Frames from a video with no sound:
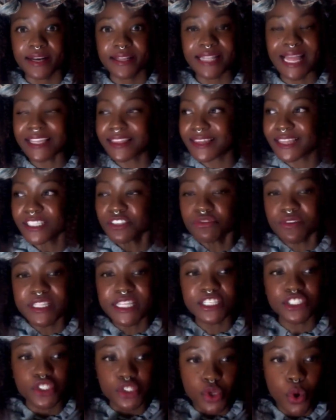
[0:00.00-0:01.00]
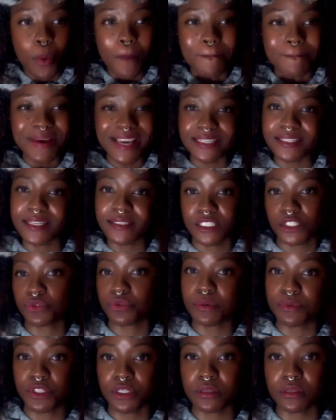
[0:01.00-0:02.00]
Like literally, there's no better
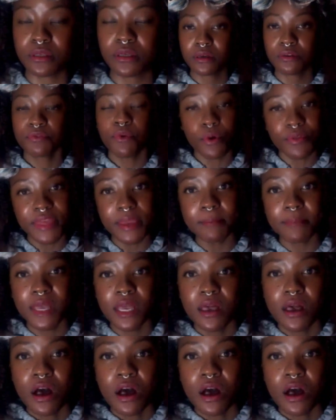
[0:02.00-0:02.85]
description for them.